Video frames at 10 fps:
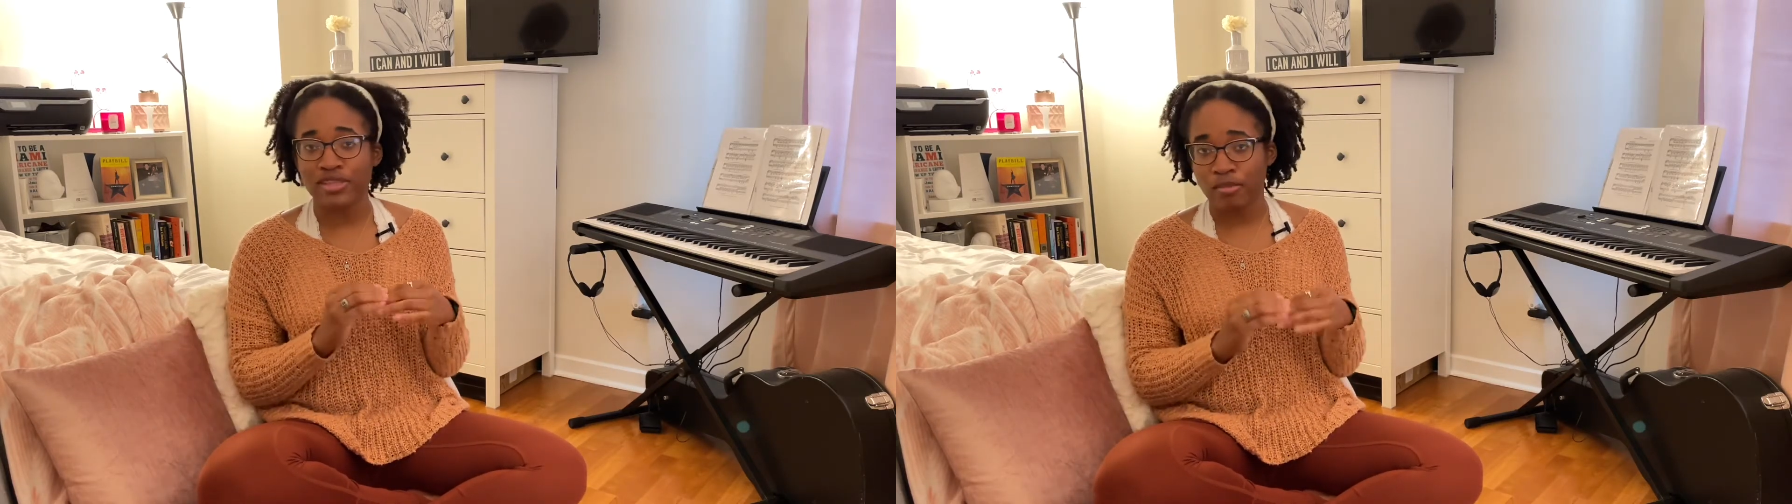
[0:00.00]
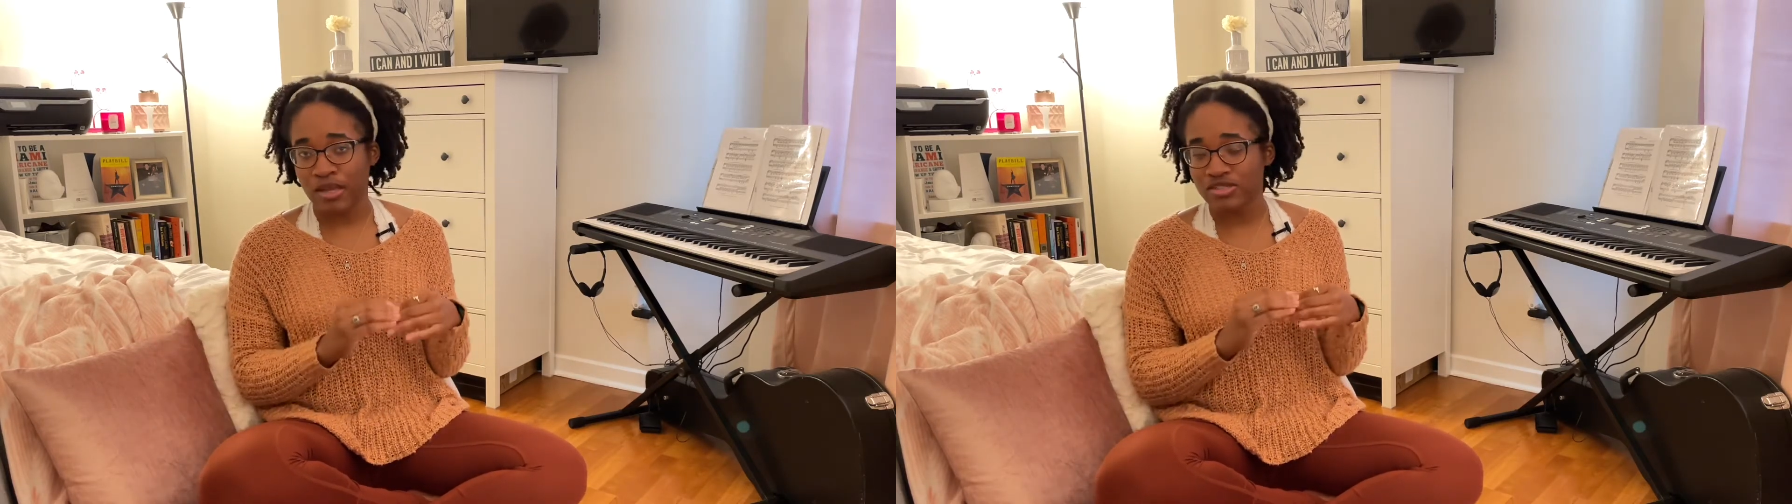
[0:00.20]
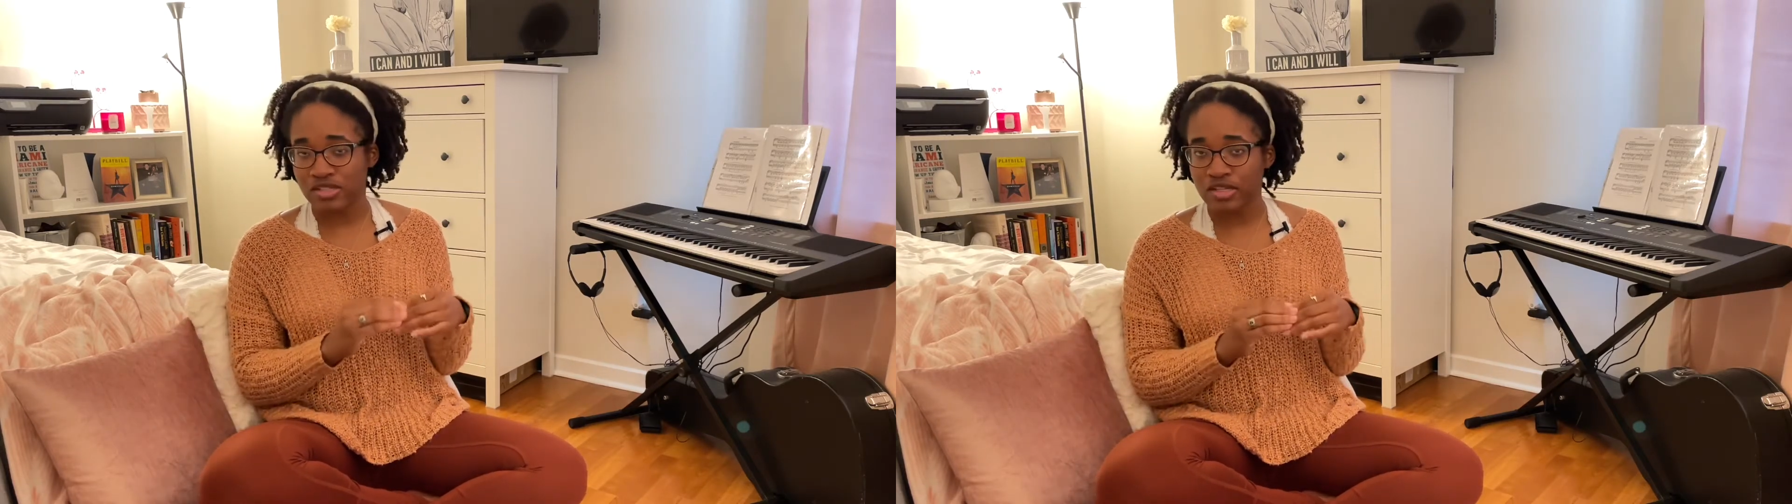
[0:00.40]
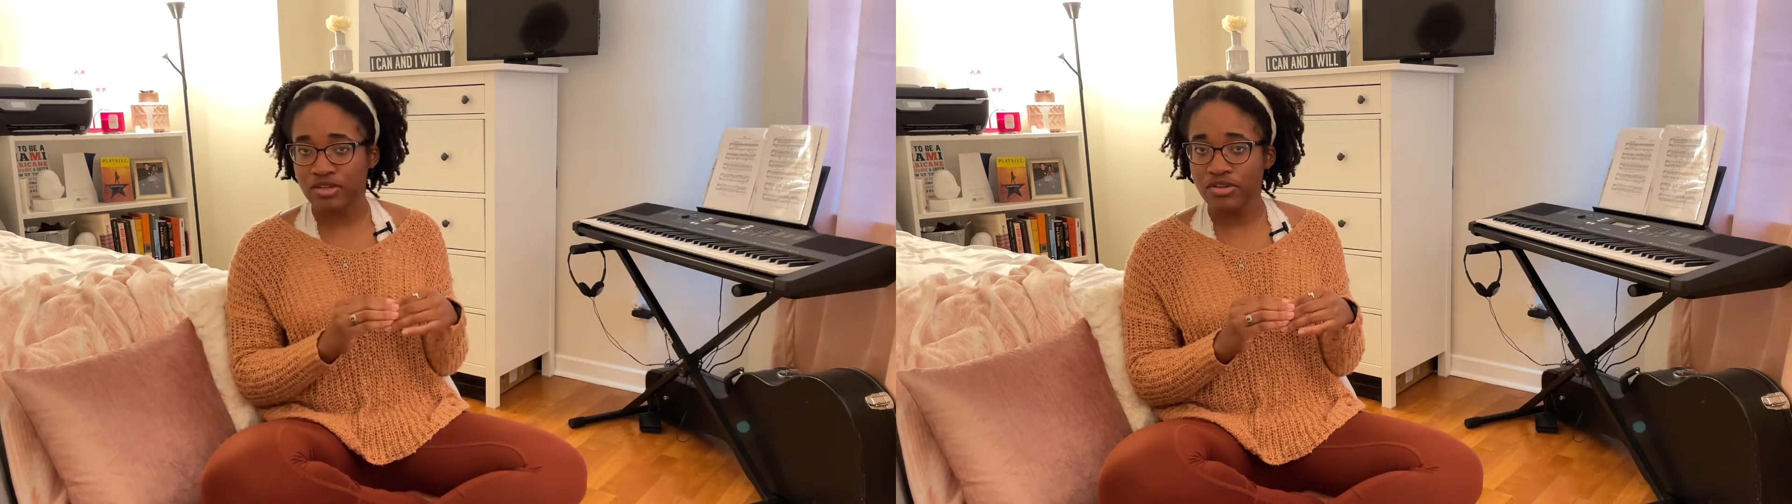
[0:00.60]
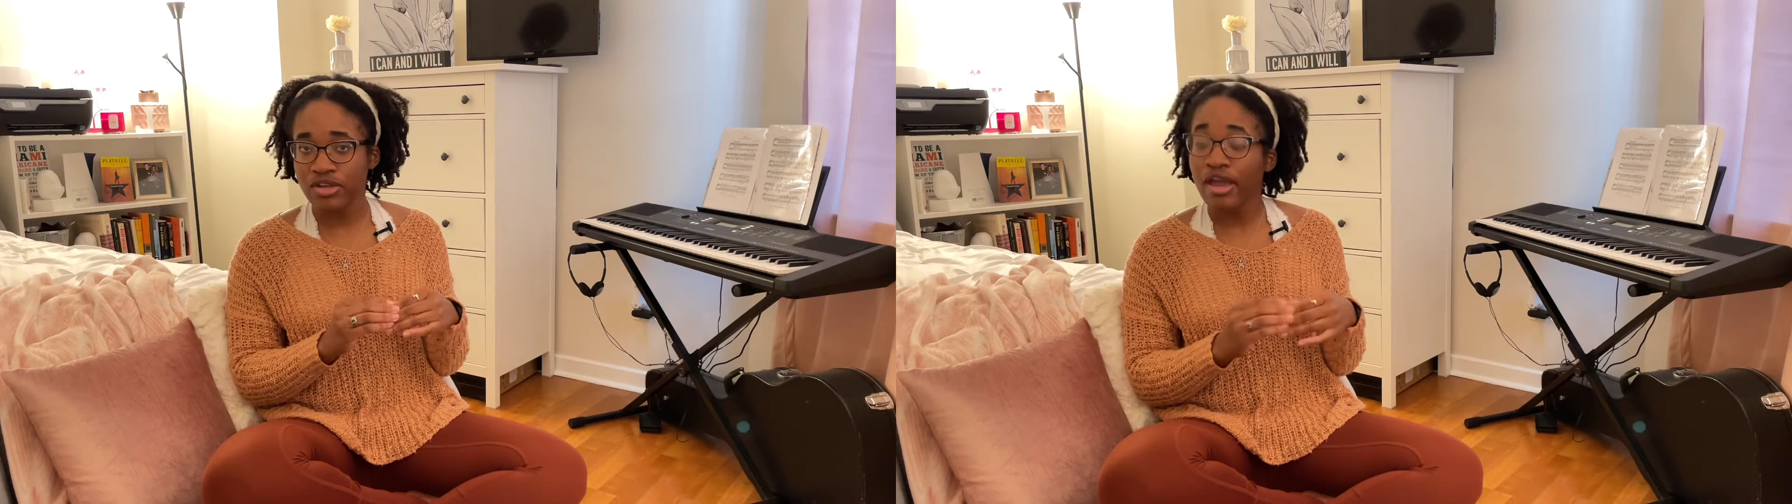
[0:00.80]
best
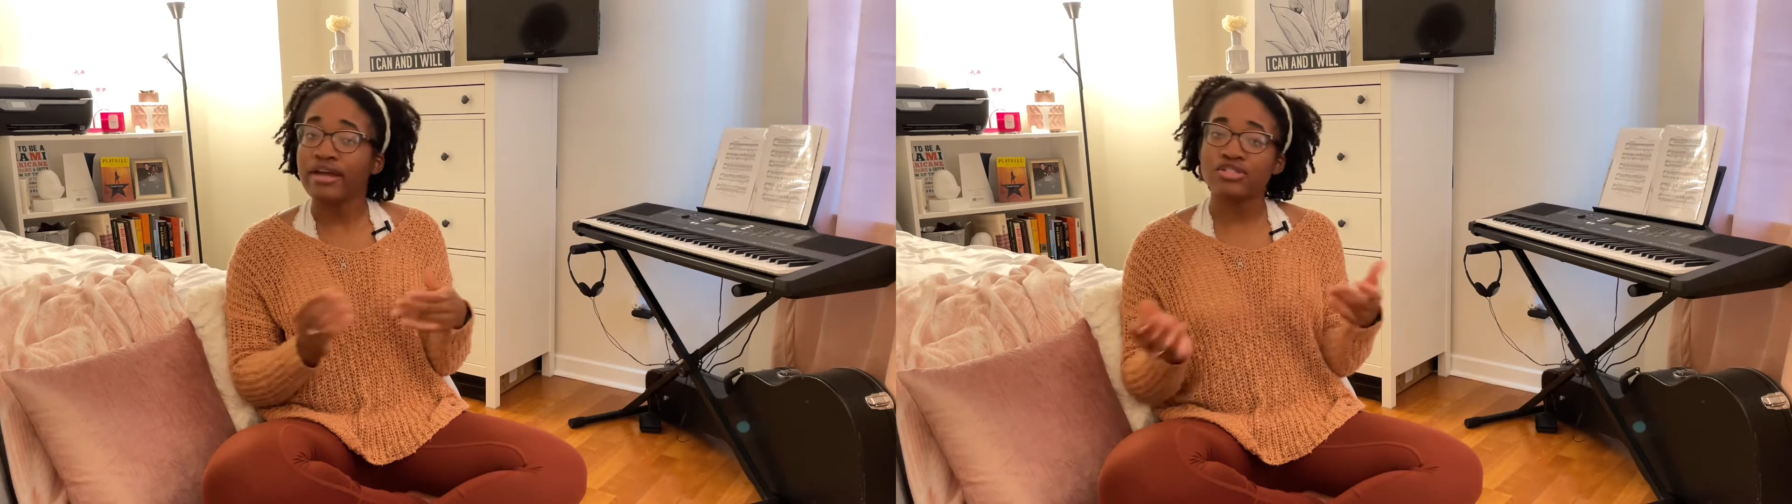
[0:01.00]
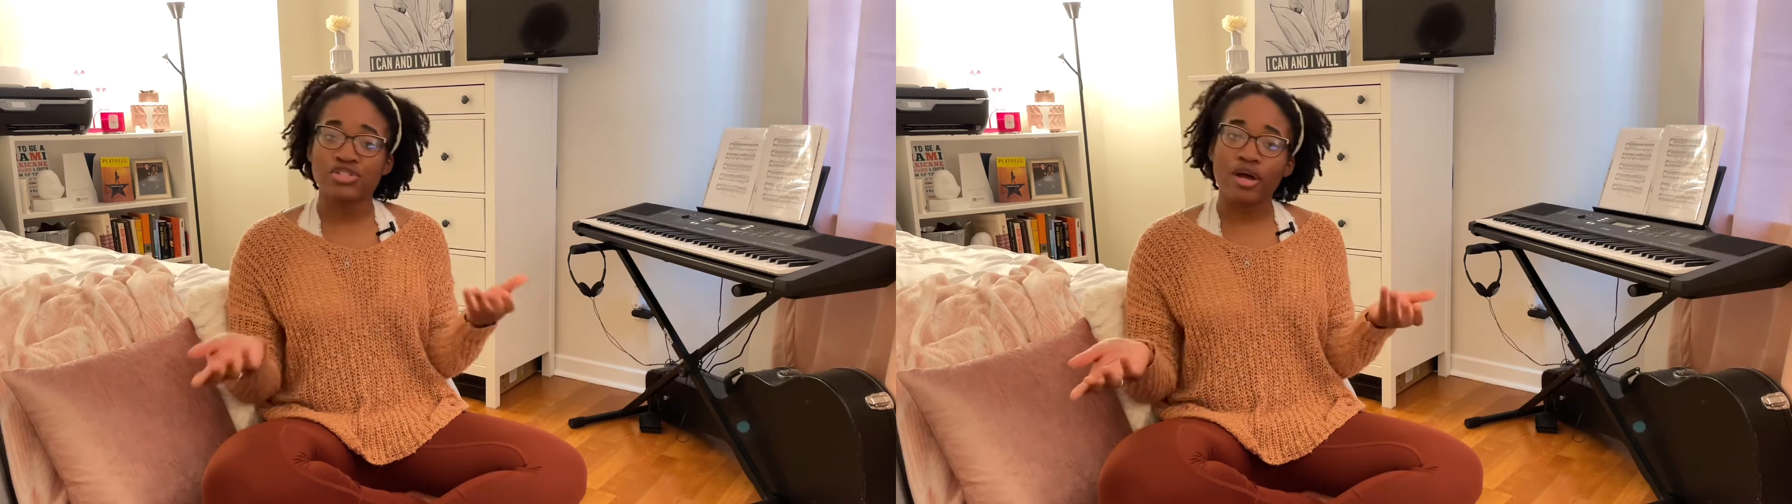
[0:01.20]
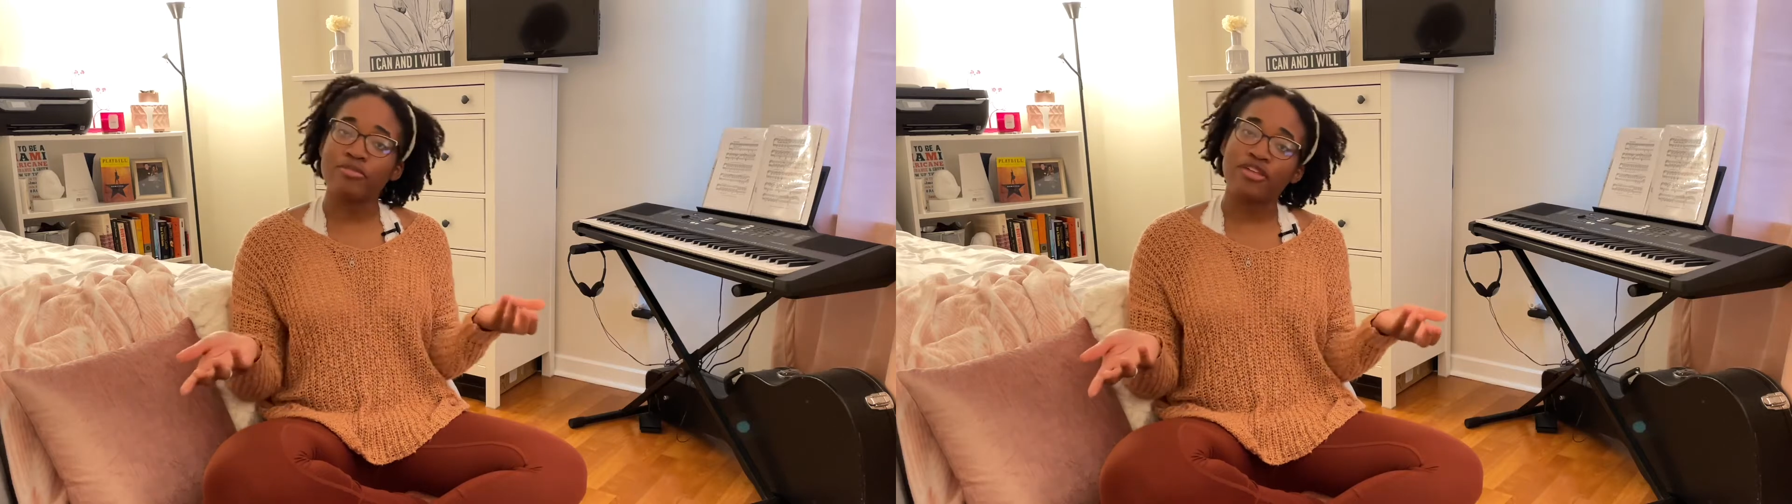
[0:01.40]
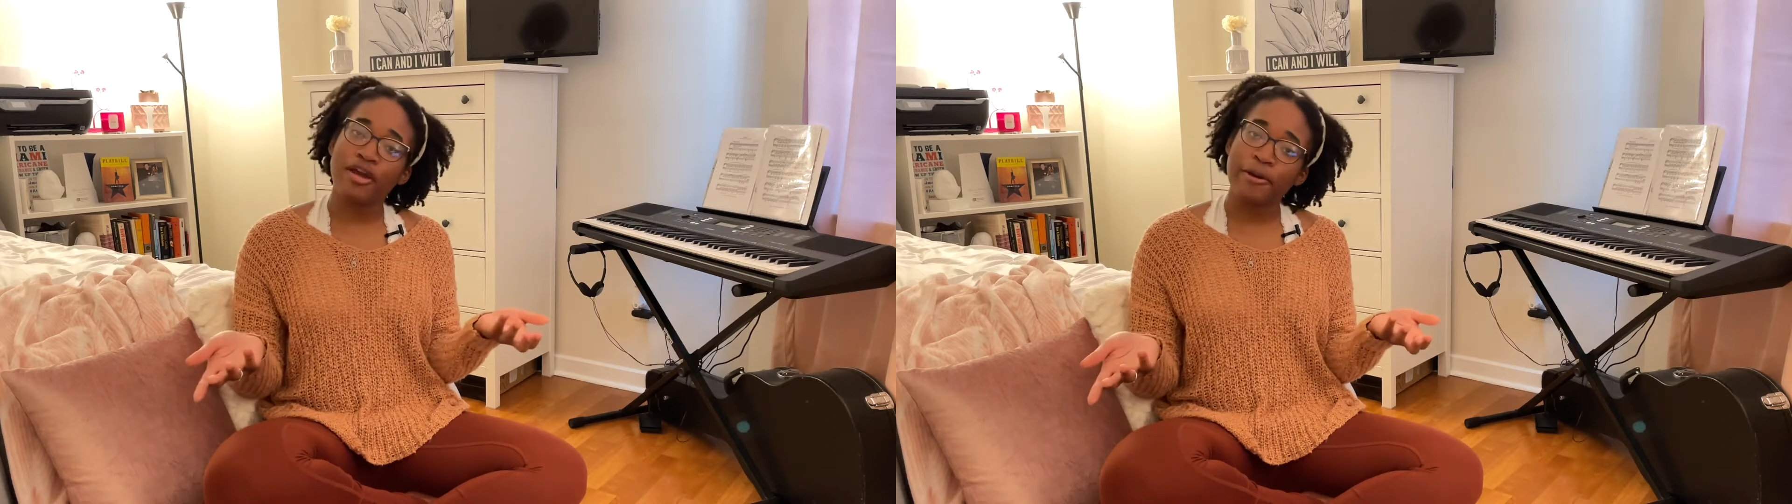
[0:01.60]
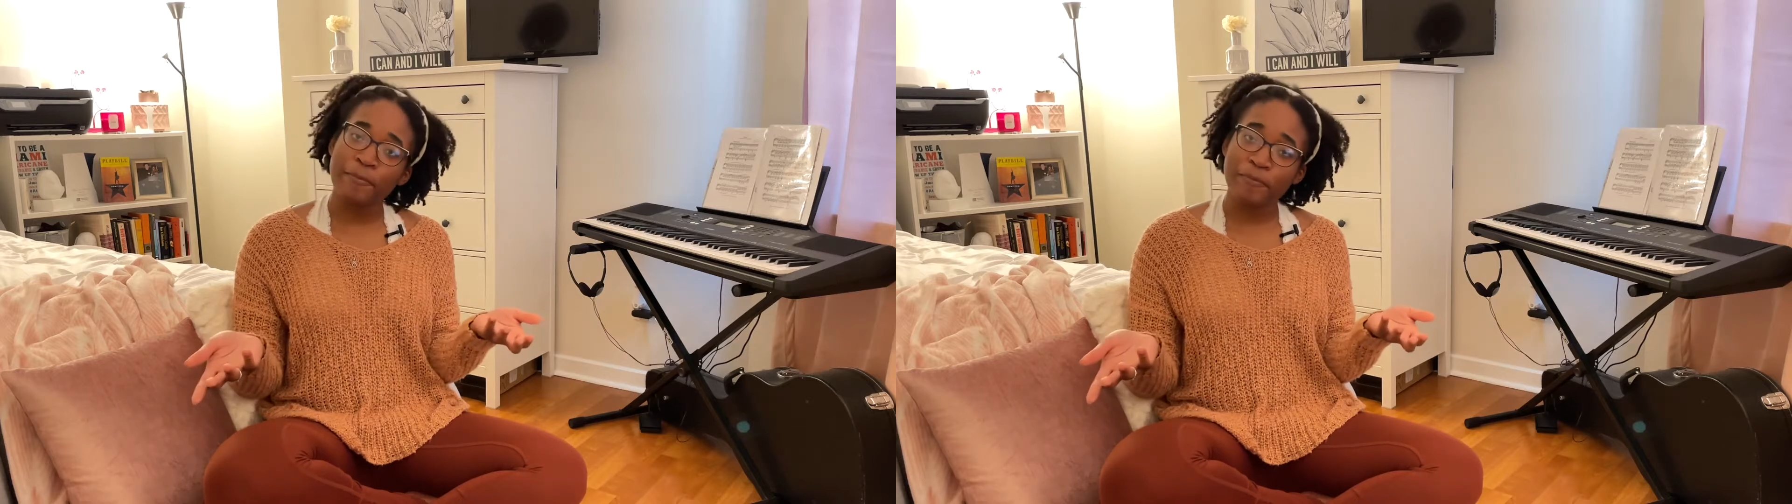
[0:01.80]
deal and shop there.